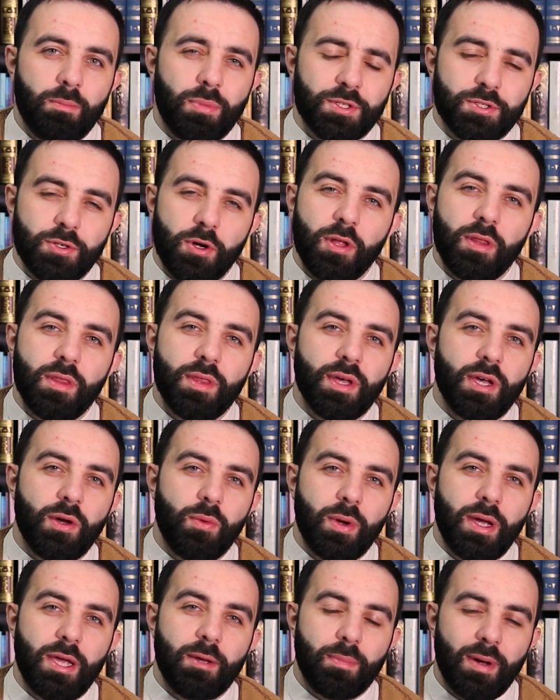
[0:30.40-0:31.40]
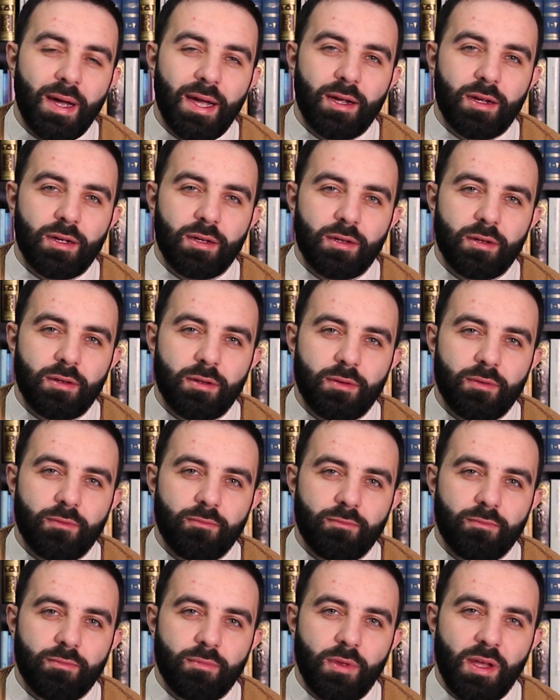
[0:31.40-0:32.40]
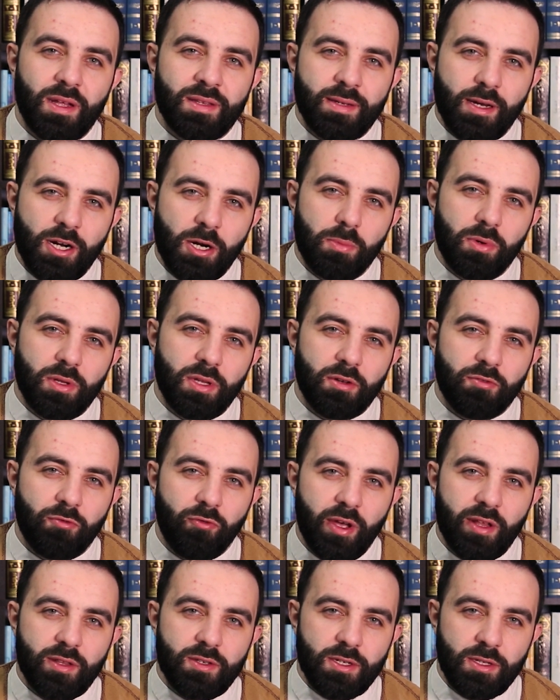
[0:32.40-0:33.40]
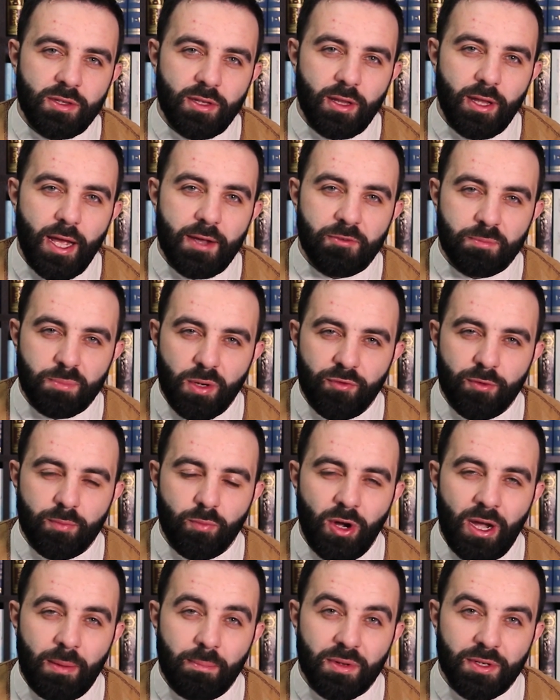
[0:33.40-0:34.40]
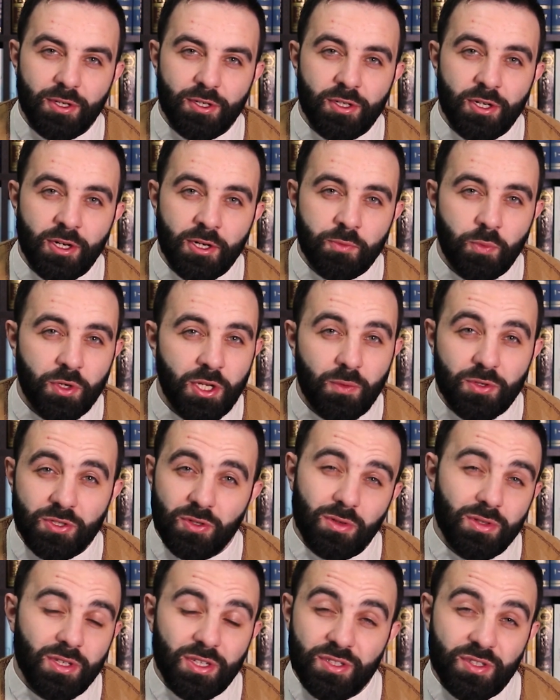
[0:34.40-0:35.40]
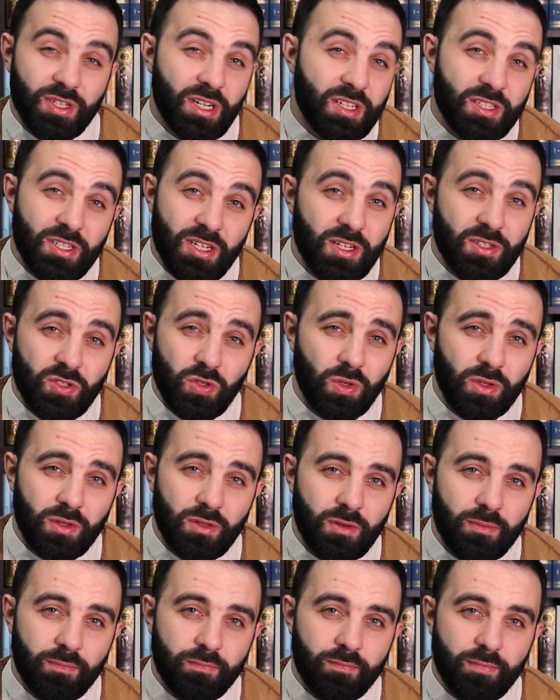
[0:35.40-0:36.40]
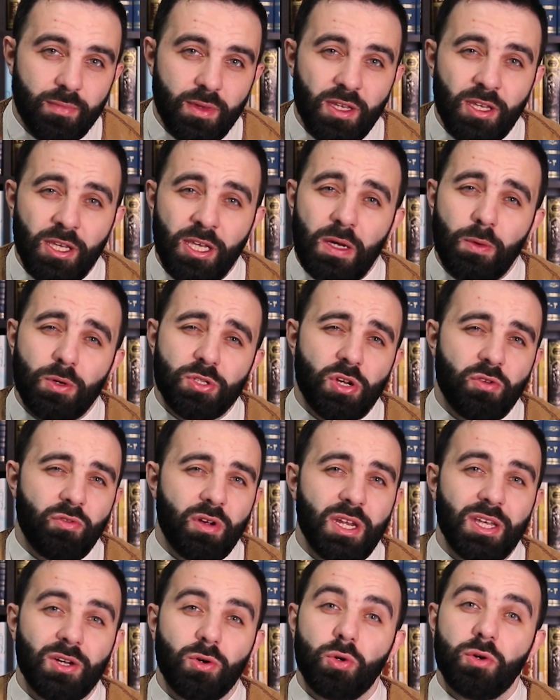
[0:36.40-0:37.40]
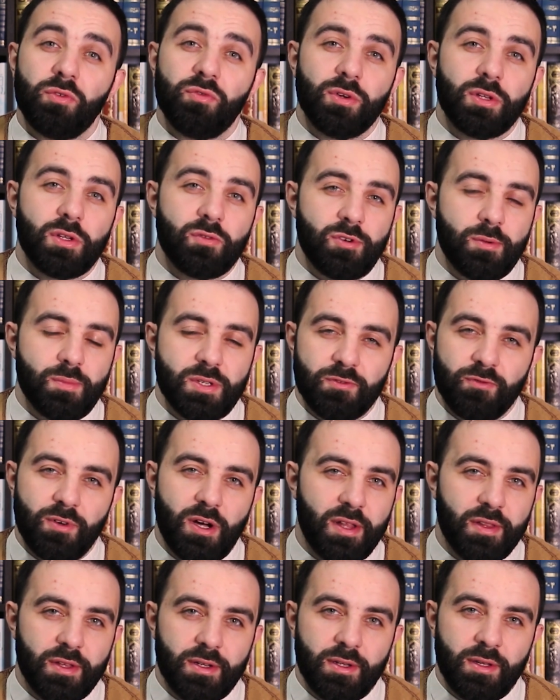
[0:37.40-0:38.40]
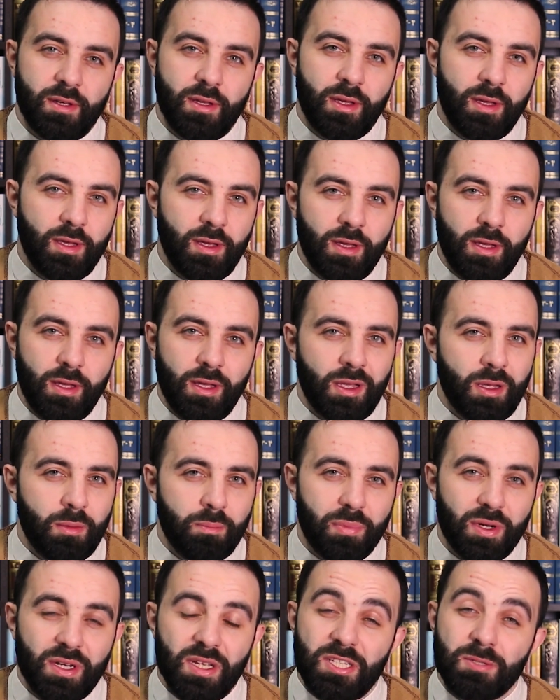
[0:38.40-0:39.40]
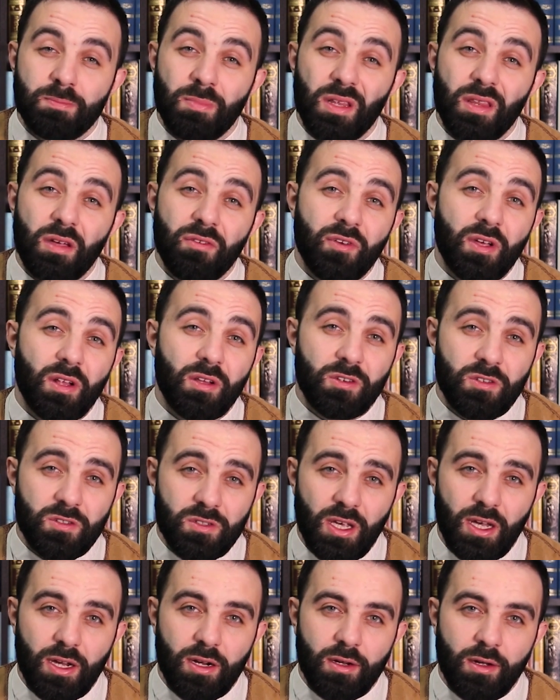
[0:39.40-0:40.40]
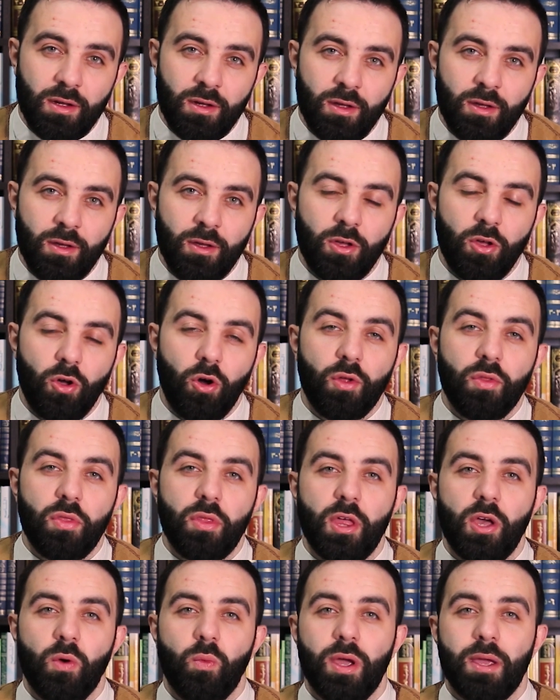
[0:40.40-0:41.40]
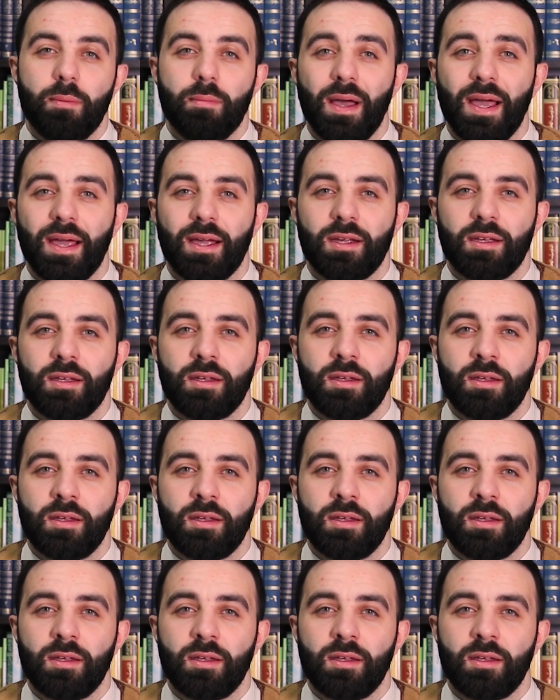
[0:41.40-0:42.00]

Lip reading: But on their way back, a terrible event in the life of Prophet Muhammad occurred when he was only 6 years old. He was already orphaned from his father, but his mother fell sick on their way back.